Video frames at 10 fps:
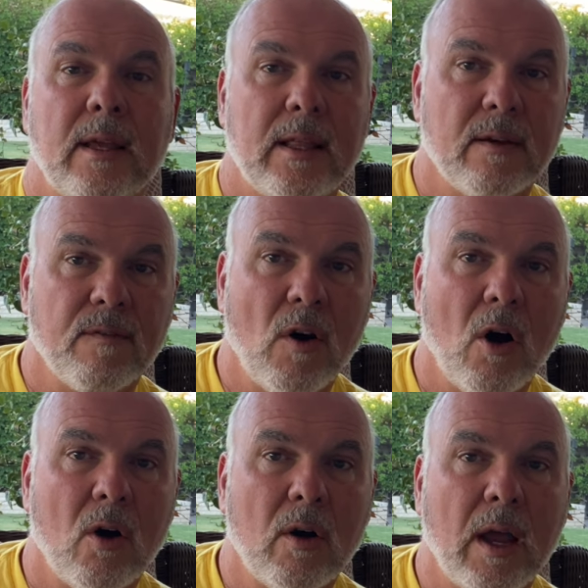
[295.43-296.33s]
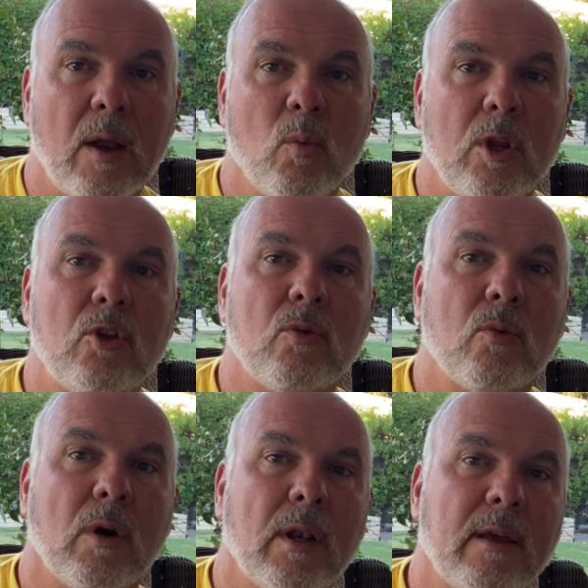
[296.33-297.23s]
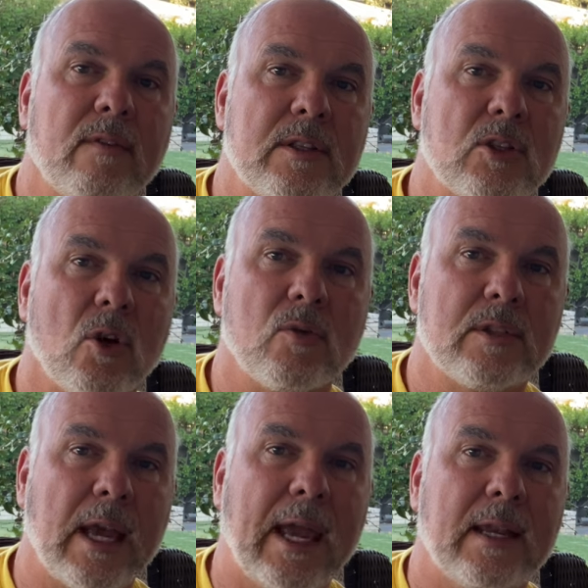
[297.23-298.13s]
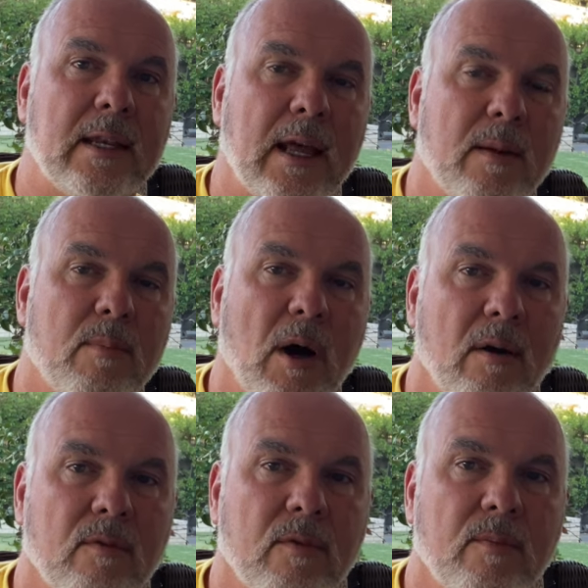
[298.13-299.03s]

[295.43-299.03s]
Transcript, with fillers: in the fall and when you live in zones 8 and above.